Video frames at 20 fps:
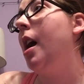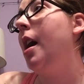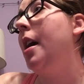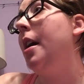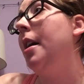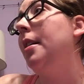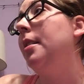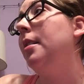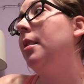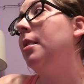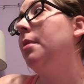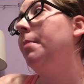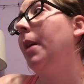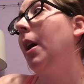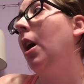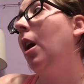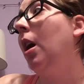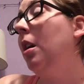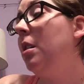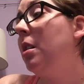And my
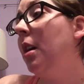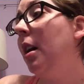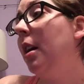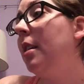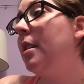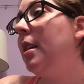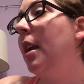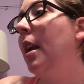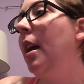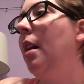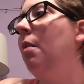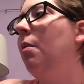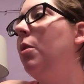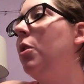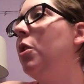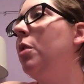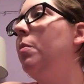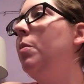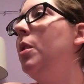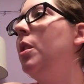cards got sent out,
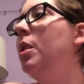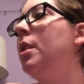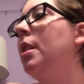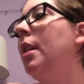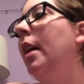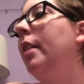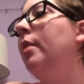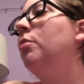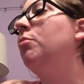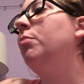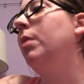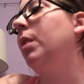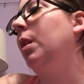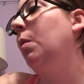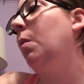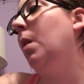which I'm just, that's really